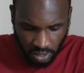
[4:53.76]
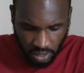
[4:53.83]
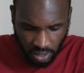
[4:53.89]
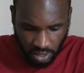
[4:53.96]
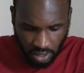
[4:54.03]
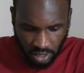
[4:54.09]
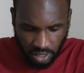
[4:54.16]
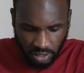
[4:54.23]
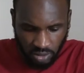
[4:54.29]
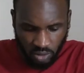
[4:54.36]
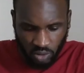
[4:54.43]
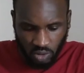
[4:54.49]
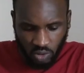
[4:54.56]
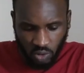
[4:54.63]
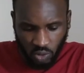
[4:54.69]
let
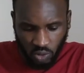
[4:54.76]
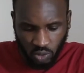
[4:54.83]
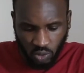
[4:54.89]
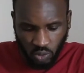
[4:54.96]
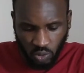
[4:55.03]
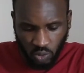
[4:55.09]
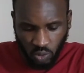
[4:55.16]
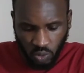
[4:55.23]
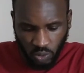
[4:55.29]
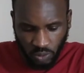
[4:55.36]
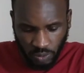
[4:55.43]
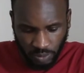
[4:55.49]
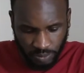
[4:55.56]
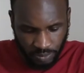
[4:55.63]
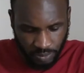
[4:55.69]
us go to
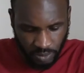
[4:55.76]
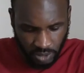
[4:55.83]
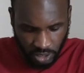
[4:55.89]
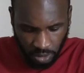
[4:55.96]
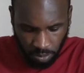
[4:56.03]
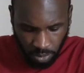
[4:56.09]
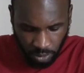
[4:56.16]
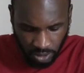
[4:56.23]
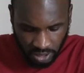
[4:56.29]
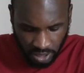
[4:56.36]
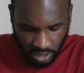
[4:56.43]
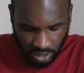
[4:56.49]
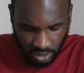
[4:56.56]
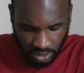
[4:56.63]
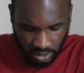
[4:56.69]

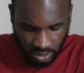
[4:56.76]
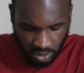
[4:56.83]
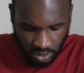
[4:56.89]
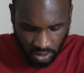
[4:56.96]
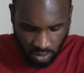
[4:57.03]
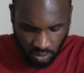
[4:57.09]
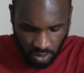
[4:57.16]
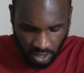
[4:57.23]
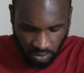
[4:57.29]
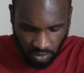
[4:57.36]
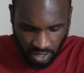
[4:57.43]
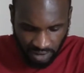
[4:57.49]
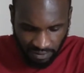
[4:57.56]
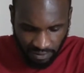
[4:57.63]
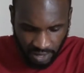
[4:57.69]
important so that we
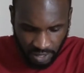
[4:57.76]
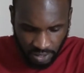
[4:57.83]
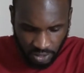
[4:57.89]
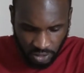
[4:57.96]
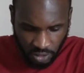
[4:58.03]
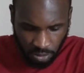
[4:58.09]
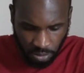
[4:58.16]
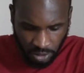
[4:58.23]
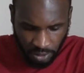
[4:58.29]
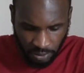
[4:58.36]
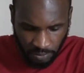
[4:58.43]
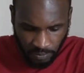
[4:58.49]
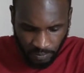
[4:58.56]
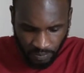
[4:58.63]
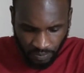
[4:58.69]
can find the Gmail.
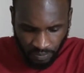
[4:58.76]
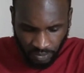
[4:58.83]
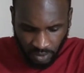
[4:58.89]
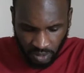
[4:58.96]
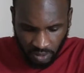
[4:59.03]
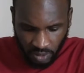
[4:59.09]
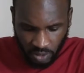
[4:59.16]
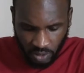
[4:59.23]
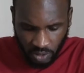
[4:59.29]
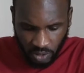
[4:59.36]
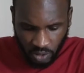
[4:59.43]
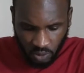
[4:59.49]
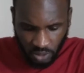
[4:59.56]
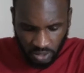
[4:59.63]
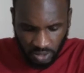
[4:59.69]

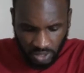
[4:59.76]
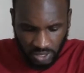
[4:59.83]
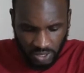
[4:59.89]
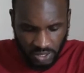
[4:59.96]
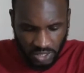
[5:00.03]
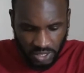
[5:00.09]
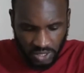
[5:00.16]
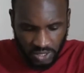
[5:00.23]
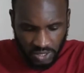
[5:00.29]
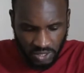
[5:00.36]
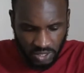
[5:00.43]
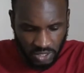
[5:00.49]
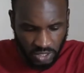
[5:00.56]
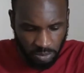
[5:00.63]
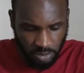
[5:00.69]
So as you can see, this is
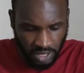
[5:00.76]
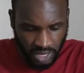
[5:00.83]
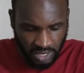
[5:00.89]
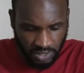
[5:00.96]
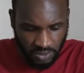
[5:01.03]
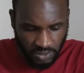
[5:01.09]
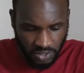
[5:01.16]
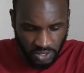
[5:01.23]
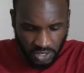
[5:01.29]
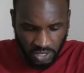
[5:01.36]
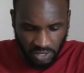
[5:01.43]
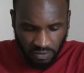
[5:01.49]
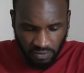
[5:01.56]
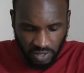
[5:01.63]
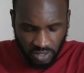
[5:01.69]
the Gmail I just
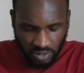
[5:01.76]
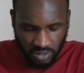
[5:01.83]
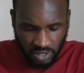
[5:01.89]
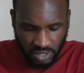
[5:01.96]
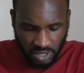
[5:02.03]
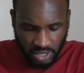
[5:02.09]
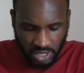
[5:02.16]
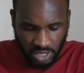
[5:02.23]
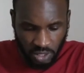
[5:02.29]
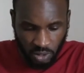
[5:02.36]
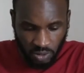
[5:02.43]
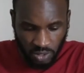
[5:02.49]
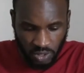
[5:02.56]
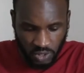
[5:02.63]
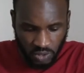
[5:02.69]
received. As you can see
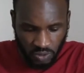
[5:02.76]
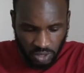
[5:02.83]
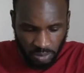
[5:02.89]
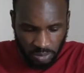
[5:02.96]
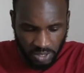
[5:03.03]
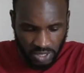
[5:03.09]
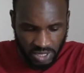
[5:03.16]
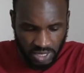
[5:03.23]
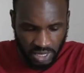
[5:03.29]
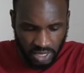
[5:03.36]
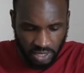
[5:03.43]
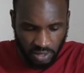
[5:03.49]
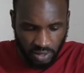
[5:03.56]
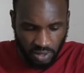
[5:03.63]
on the screen, it said